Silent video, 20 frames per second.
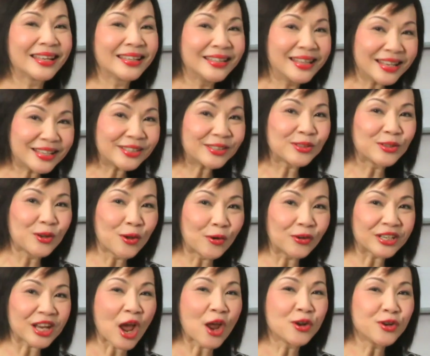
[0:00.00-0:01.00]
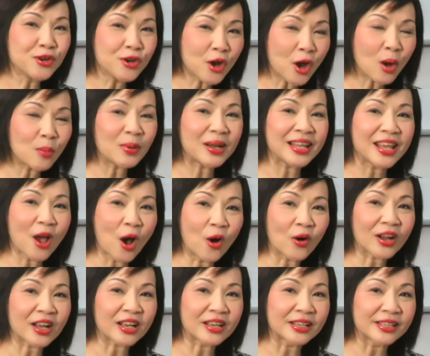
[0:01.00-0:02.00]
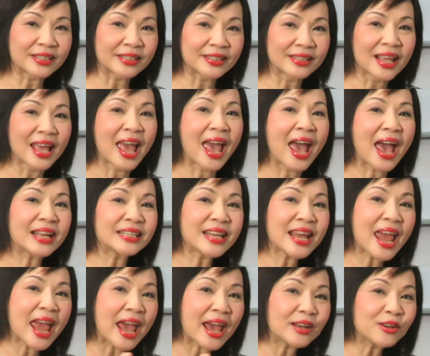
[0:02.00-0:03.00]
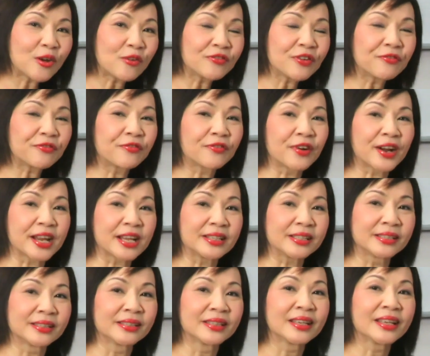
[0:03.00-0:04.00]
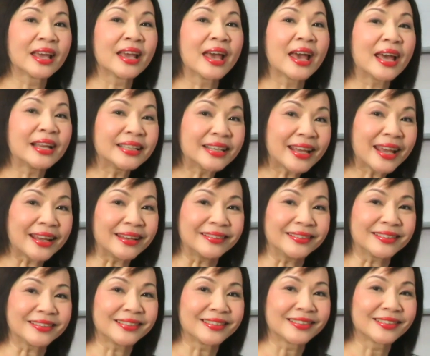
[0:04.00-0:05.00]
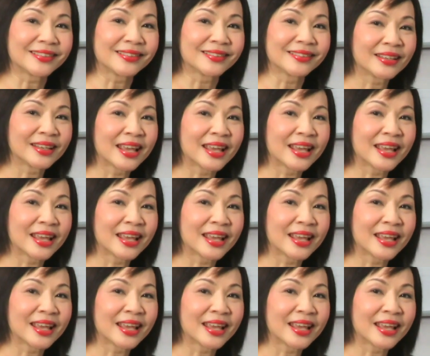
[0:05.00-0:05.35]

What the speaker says: This note normally occurs at the end of a phrase at the cadence.